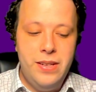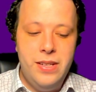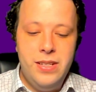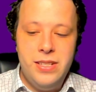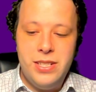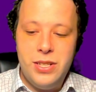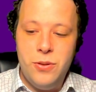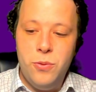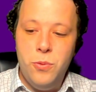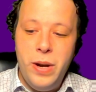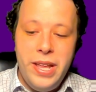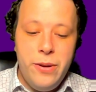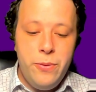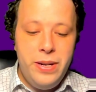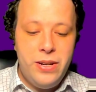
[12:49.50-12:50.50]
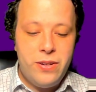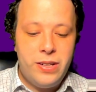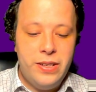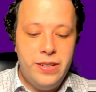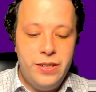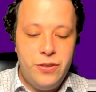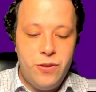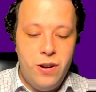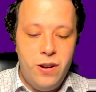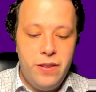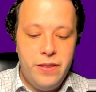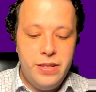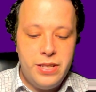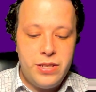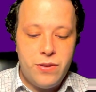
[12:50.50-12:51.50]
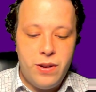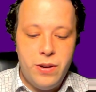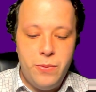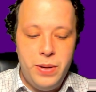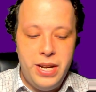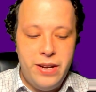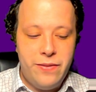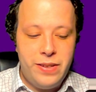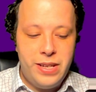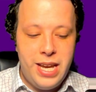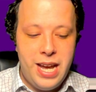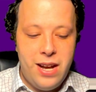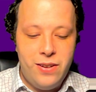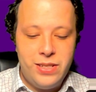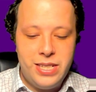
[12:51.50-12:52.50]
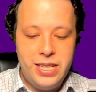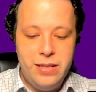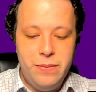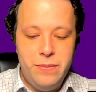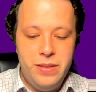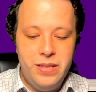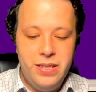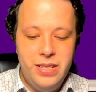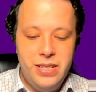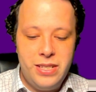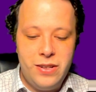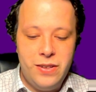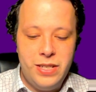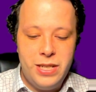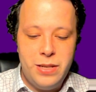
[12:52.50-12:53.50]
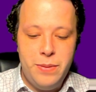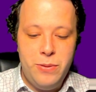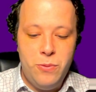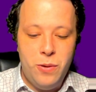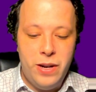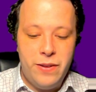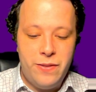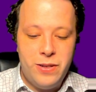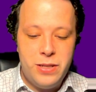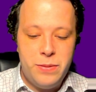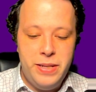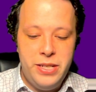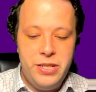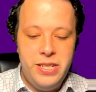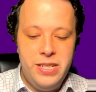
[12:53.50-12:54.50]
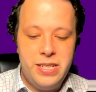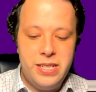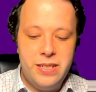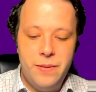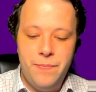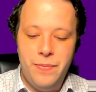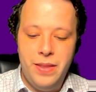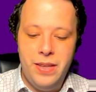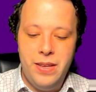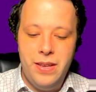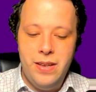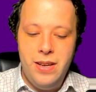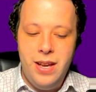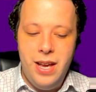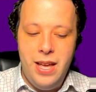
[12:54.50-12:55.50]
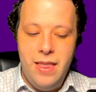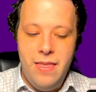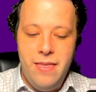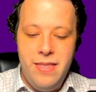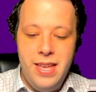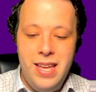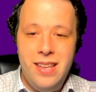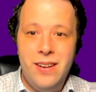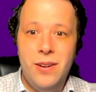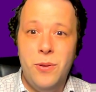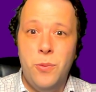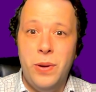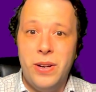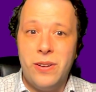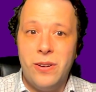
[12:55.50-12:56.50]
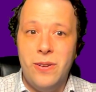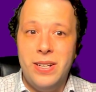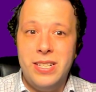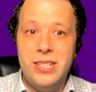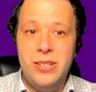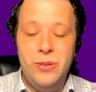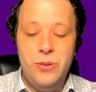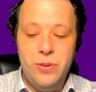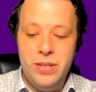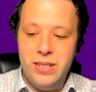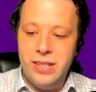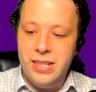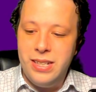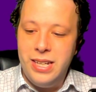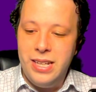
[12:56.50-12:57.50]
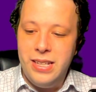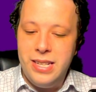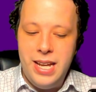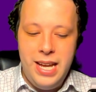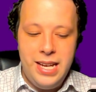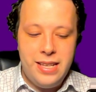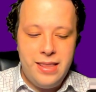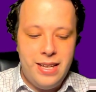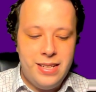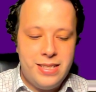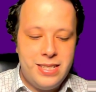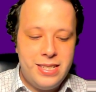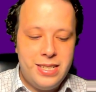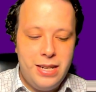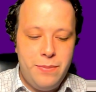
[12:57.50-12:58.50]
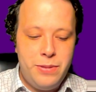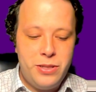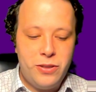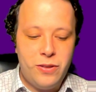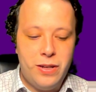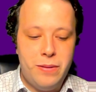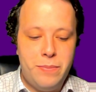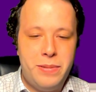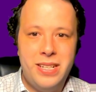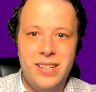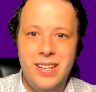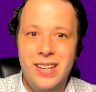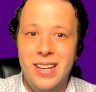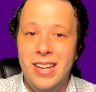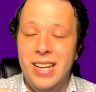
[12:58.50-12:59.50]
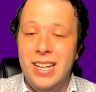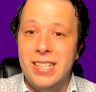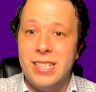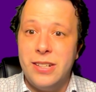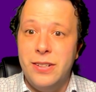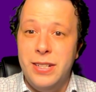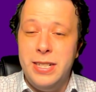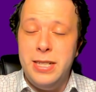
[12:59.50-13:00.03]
So when we are going to draw this, right, we have calcium is going to be one of our species. And then we are going to take that subscript and it's going to